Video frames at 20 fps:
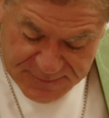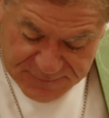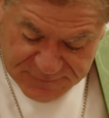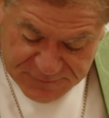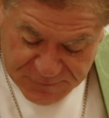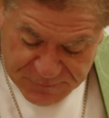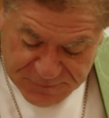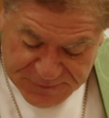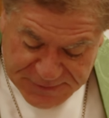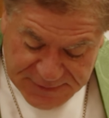
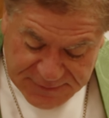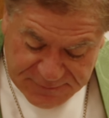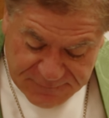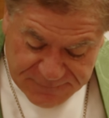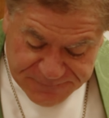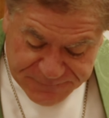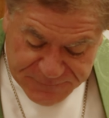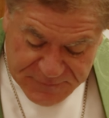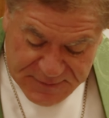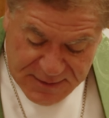to read.
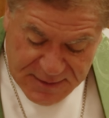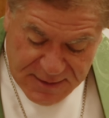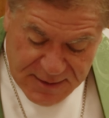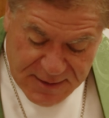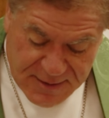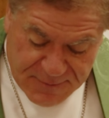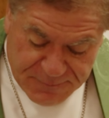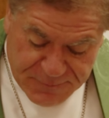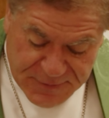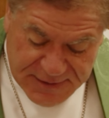
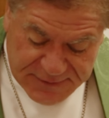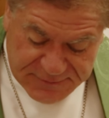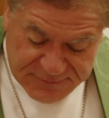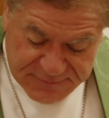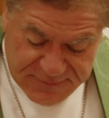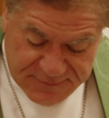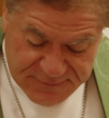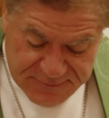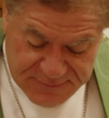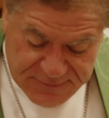
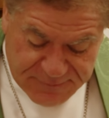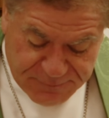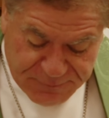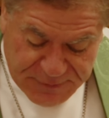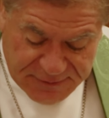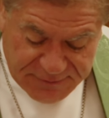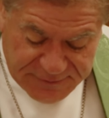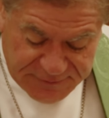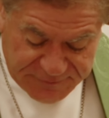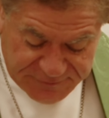But
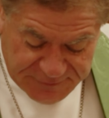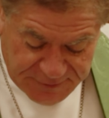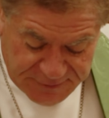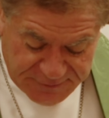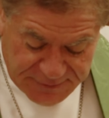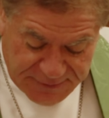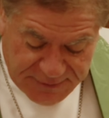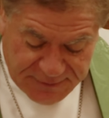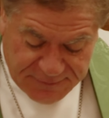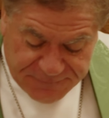Billy
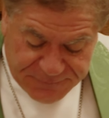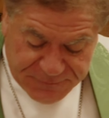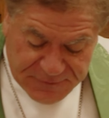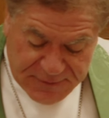Sunday,